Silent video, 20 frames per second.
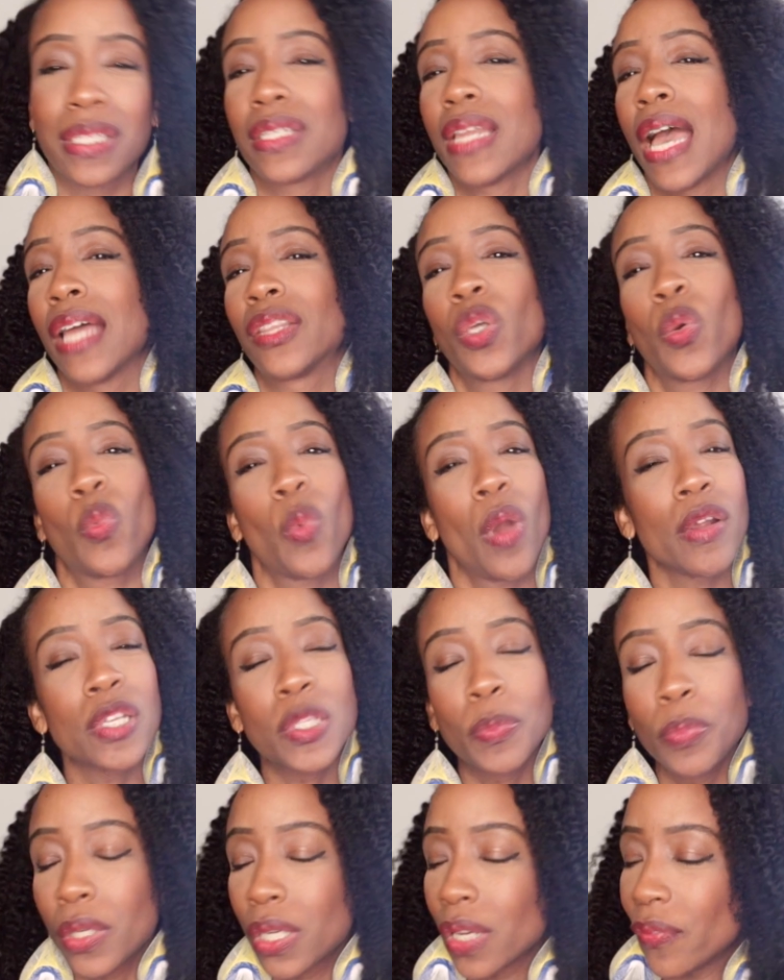It's not the
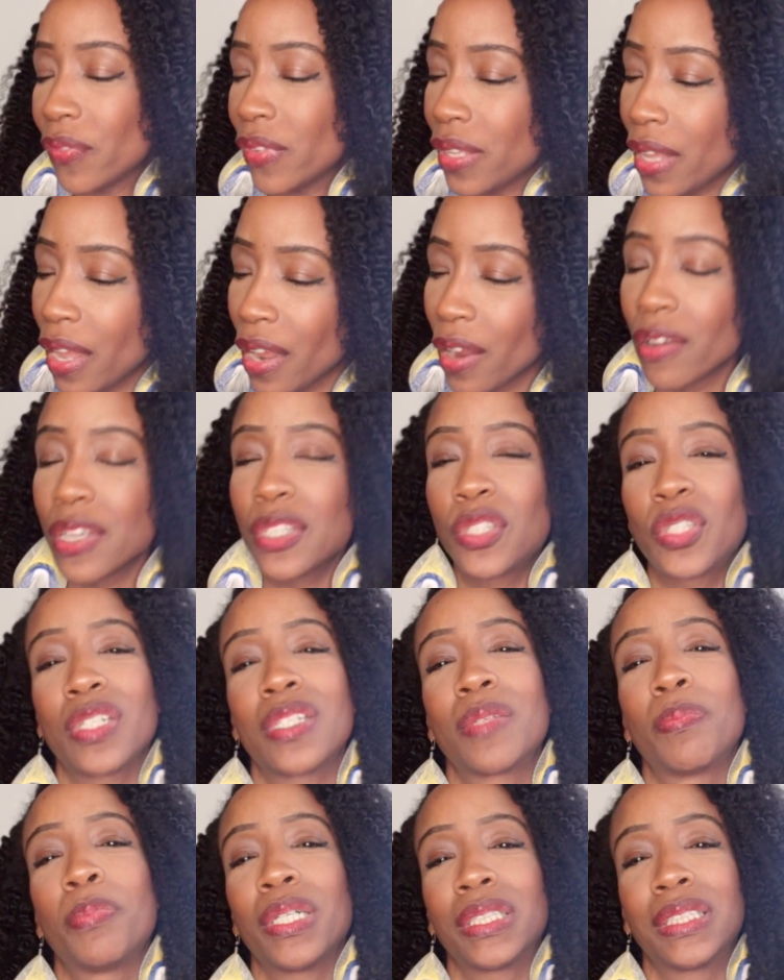worst book of the year. It's
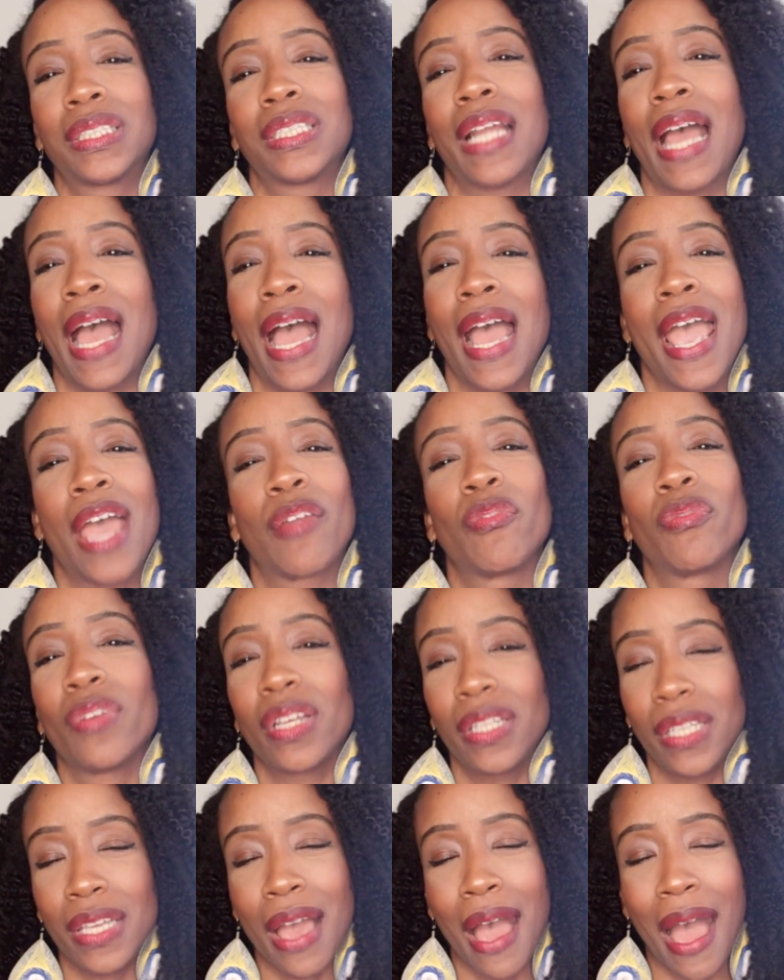just books that I had
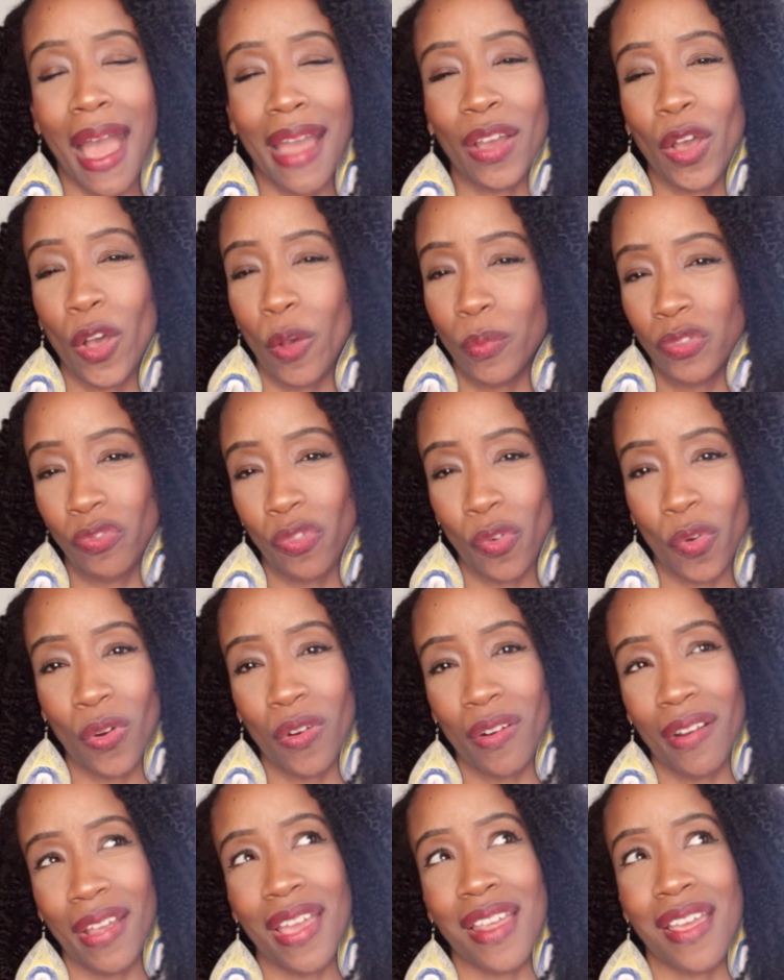really high hopes
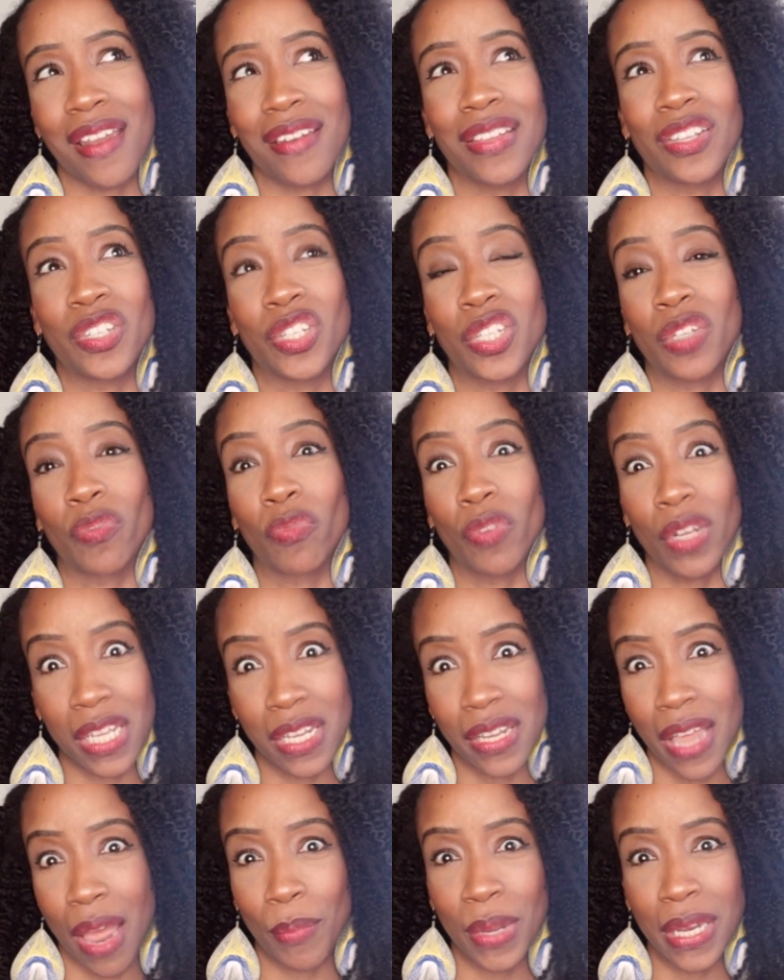for and it just really
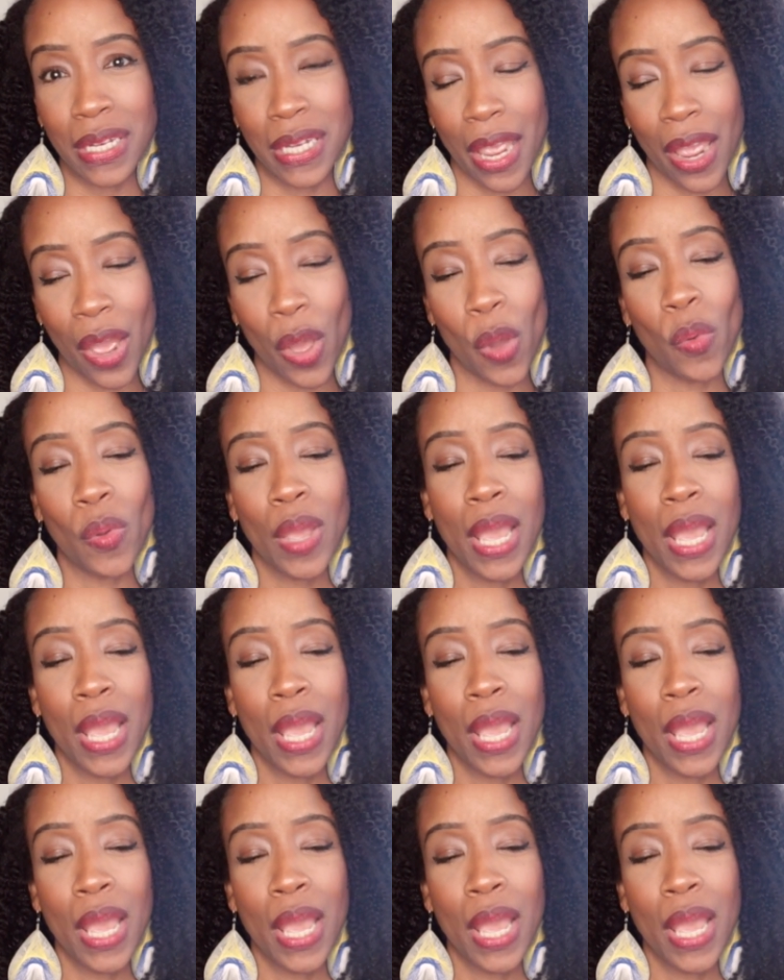let me down.